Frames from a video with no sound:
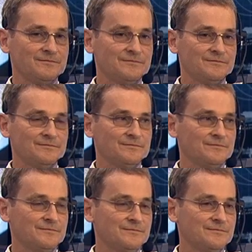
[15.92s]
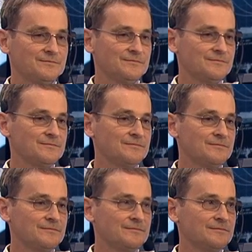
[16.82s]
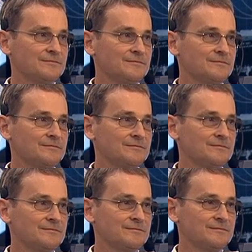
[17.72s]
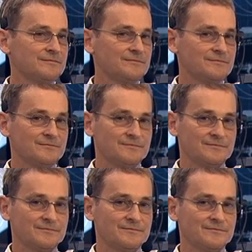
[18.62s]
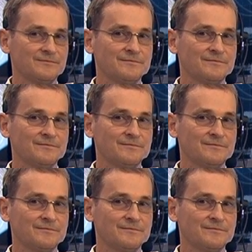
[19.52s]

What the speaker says: This person isn't speaking.